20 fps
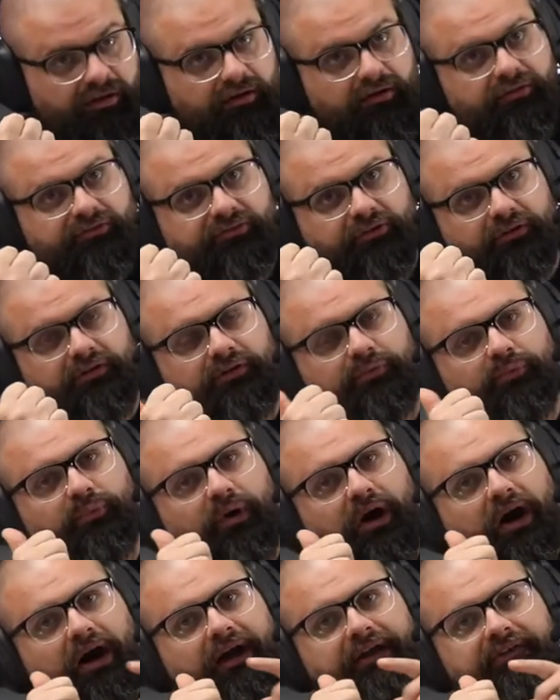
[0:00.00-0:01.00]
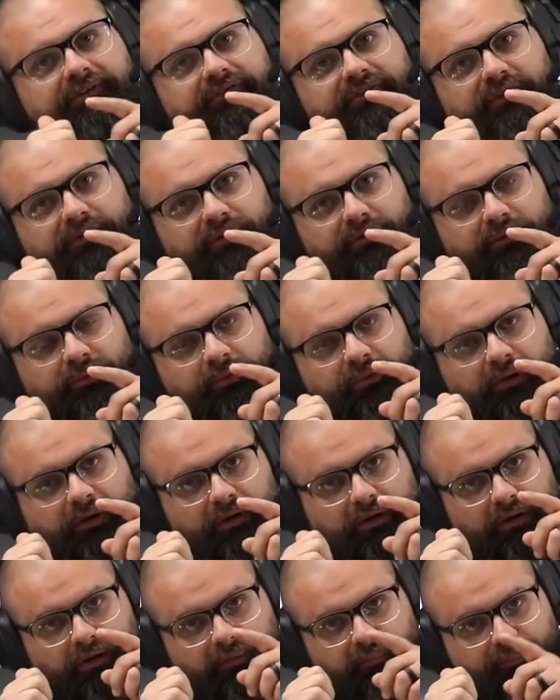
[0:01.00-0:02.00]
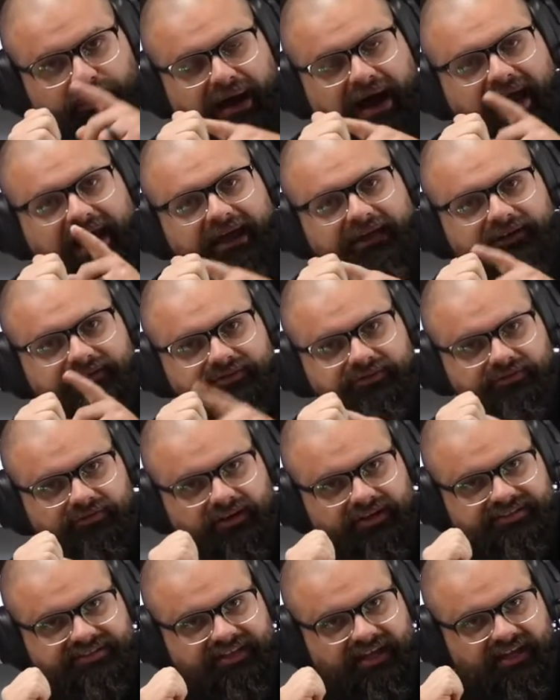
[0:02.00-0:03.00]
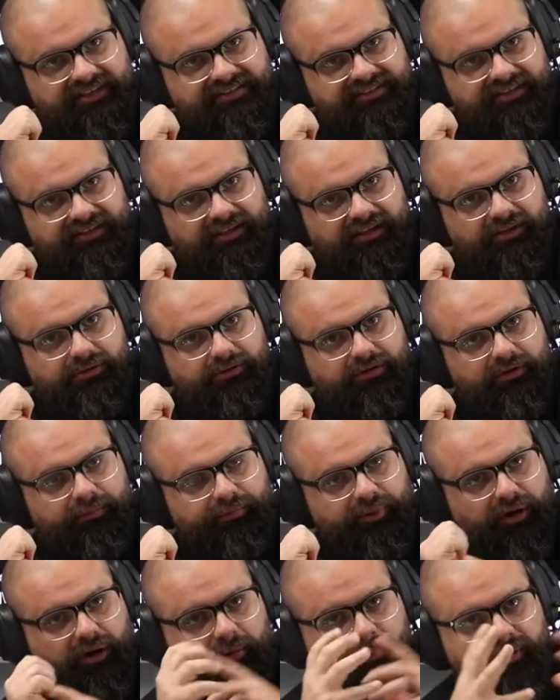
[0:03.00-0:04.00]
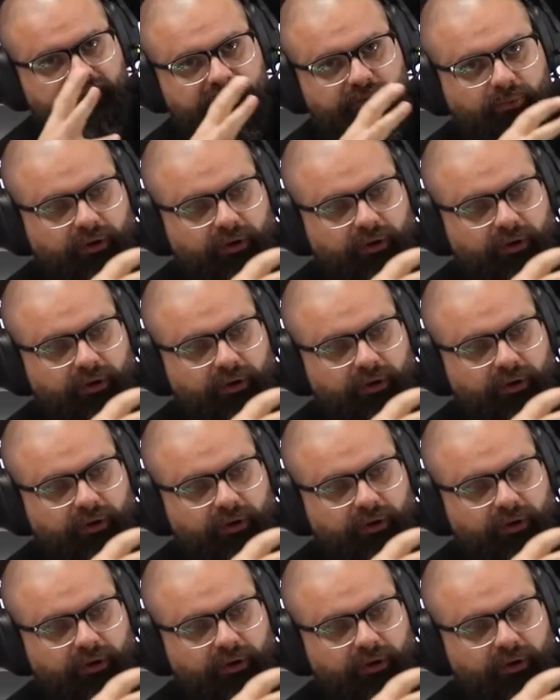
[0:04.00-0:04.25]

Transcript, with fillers: So you want to buy a distressed asset that you could BRRRR, but you